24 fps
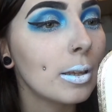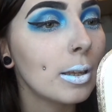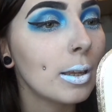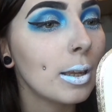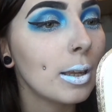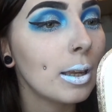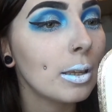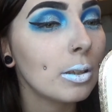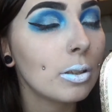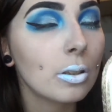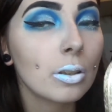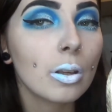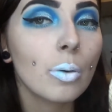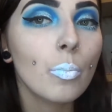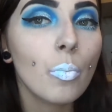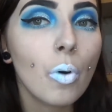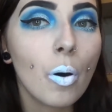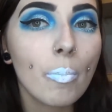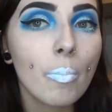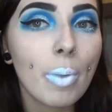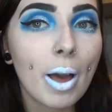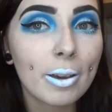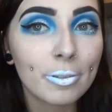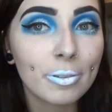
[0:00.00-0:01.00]
It's
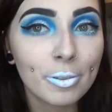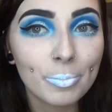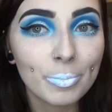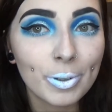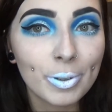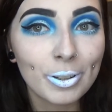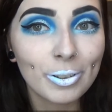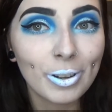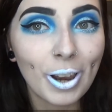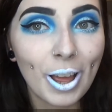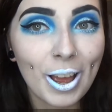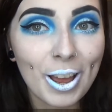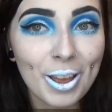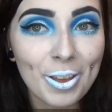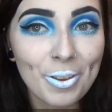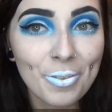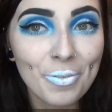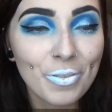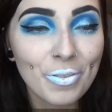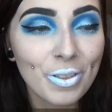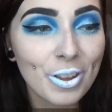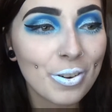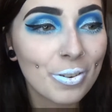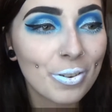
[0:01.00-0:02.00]
somewhat better in real
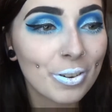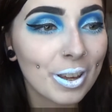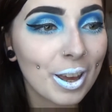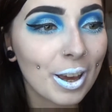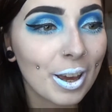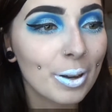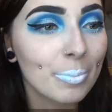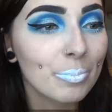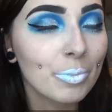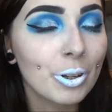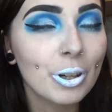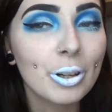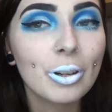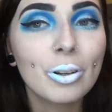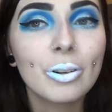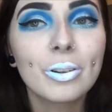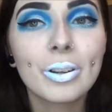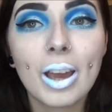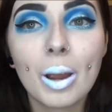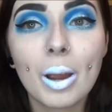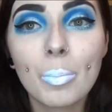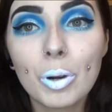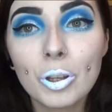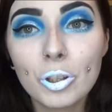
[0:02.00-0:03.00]
life than on camera. On
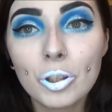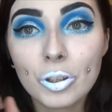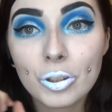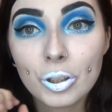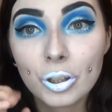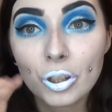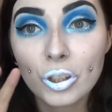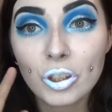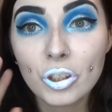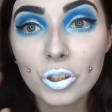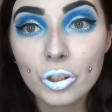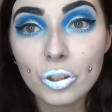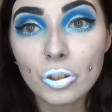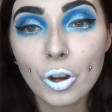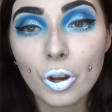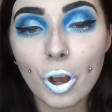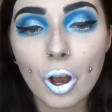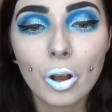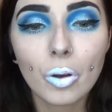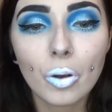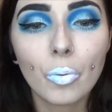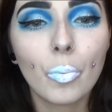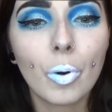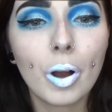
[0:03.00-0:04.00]
camera, it just looks
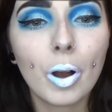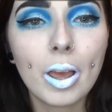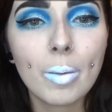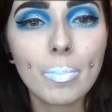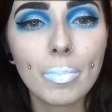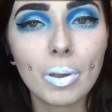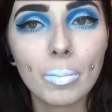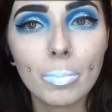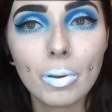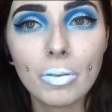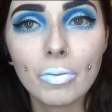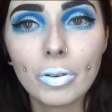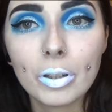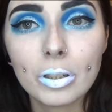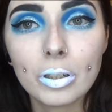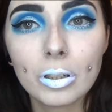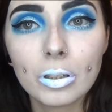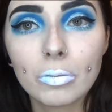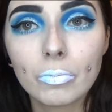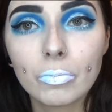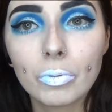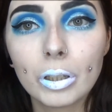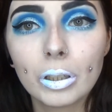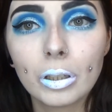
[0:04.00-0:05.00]
stark white. Maybe if I
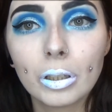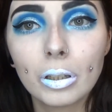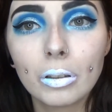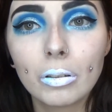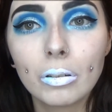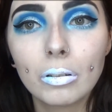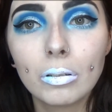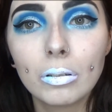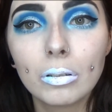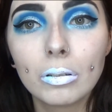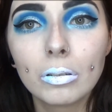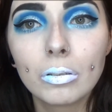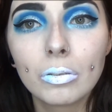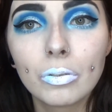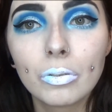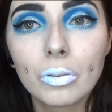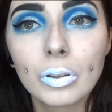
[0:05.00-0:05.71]
turn the ring light off.